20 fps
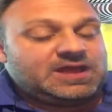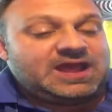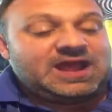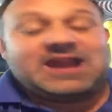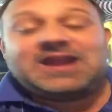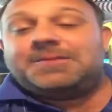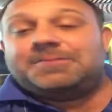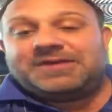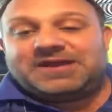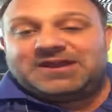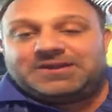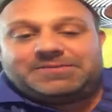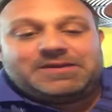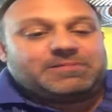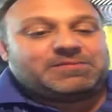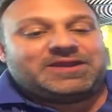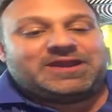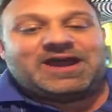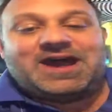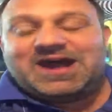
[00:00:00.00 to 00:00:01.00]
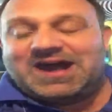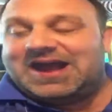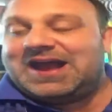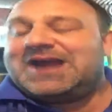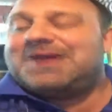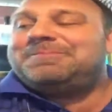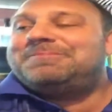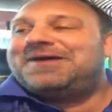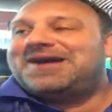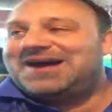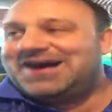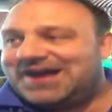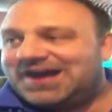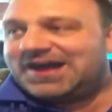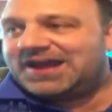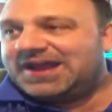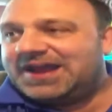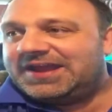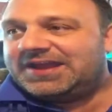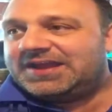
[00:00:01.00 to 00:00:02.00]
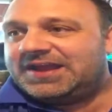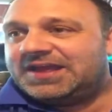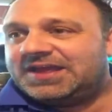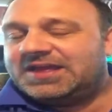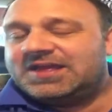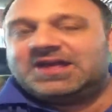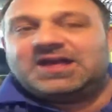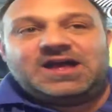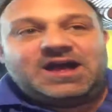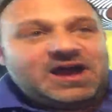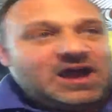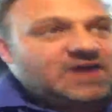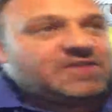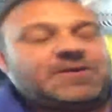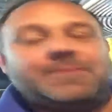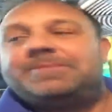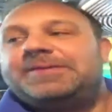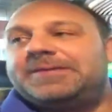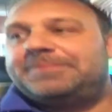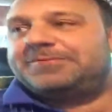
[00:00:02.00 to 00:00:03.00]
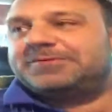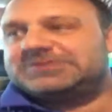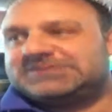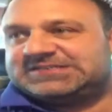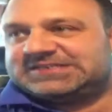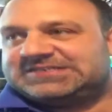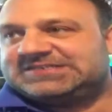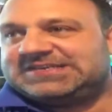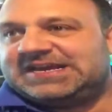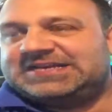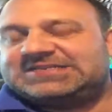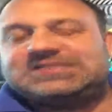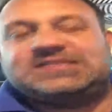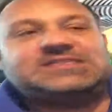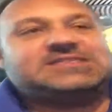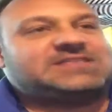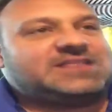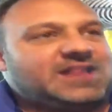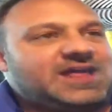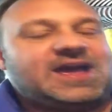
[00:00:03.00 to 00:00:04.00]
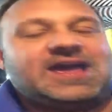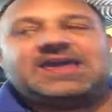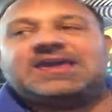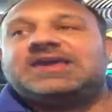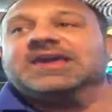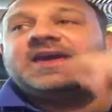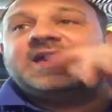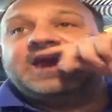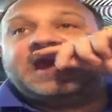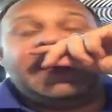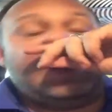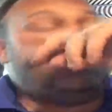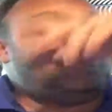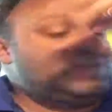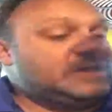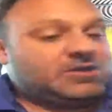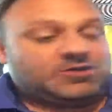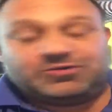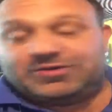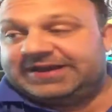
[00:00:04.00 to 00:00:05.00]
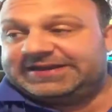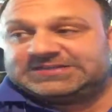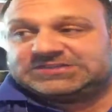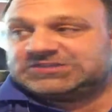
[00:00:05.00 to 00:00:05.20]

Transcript: anybody to be able to hide behind other people's successes, like having a great